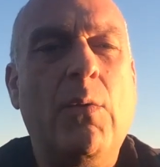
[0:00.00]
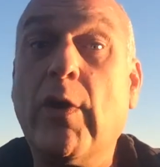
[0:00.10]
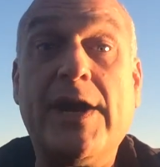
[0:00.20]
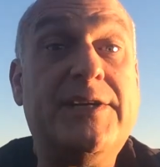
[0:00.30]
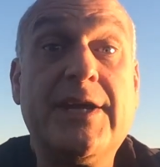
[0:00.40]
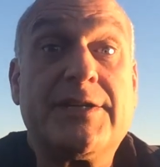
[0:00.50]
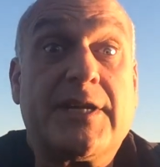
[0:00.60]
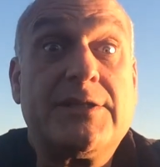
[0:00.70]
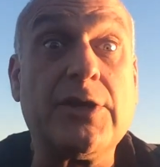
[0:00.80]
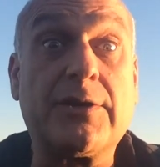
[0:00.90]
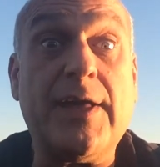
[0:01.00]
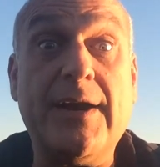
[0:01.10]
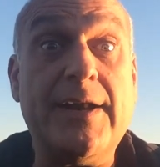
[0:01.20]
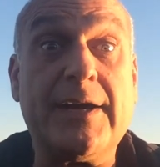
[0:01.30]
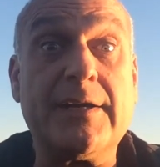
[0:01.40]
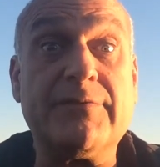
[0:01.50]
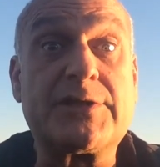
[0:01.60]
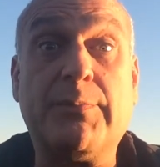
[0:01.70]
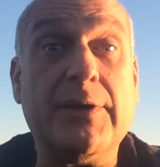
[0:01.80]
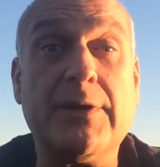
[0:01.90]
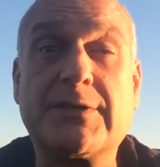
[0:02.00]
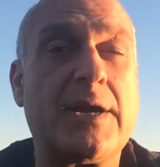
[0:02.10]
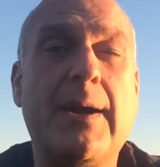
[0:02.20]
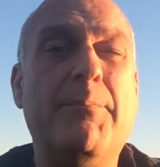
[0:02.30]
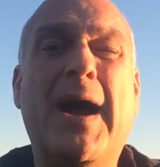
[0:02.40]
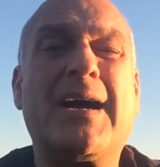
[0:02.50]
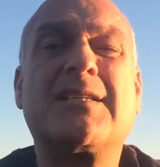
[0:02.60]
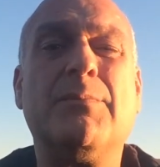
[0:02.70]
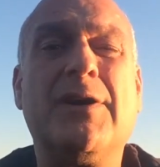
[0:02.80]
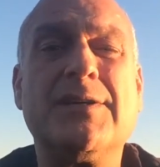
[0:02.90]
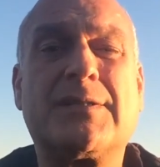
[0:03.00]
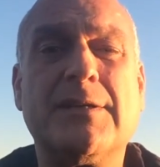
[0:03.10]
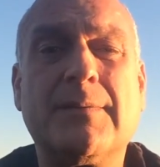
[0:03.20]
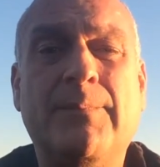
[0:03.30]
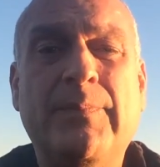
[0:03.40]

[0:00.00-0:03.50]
What I did is I took that negative experience and I maximized it.